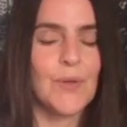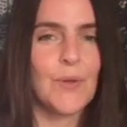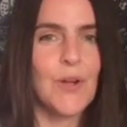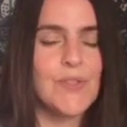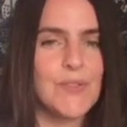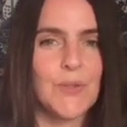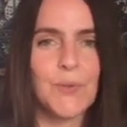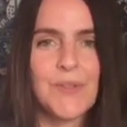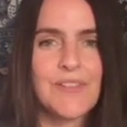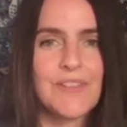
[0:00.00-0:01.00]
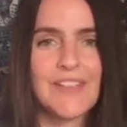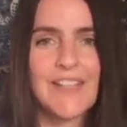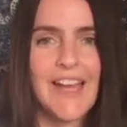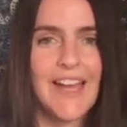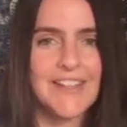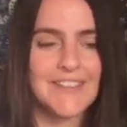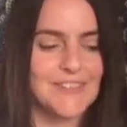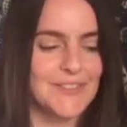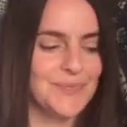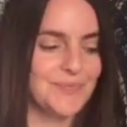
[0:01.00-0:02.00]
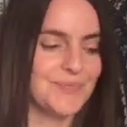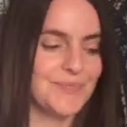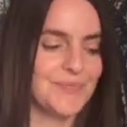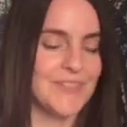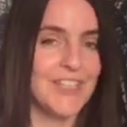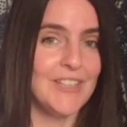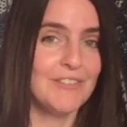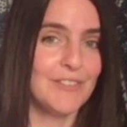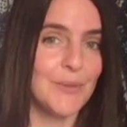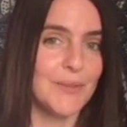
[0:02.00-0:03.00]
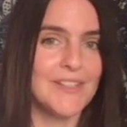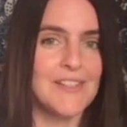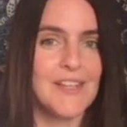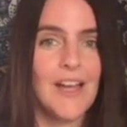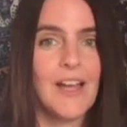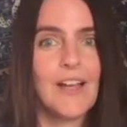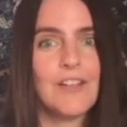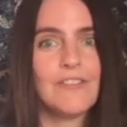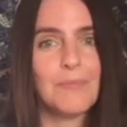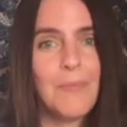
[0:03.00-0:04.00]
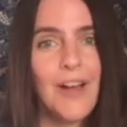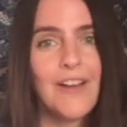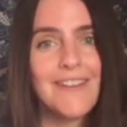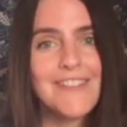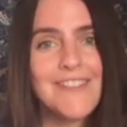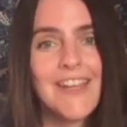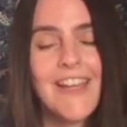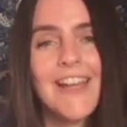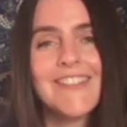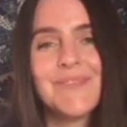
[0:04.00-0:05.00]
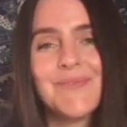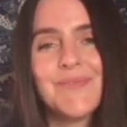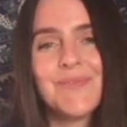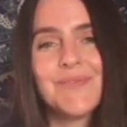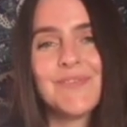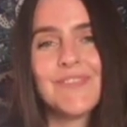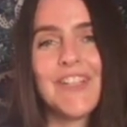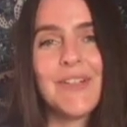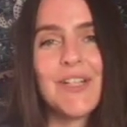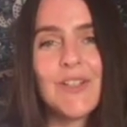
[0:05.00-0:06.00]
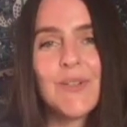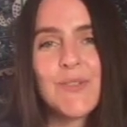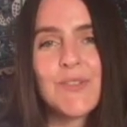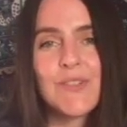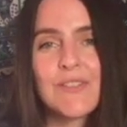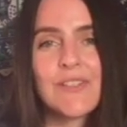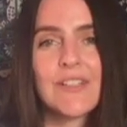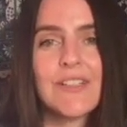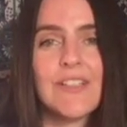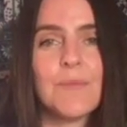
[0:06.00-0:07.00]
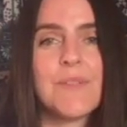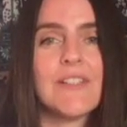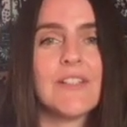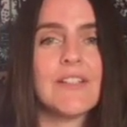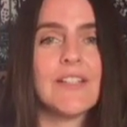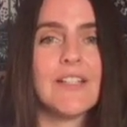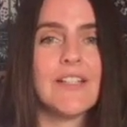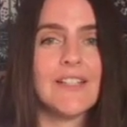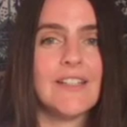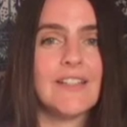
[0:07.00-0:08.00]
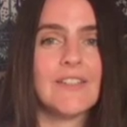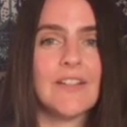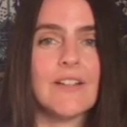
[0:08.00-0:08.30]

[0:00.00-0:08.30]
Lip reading: Also, with the added influence of Mars very close to this eclipse, there is a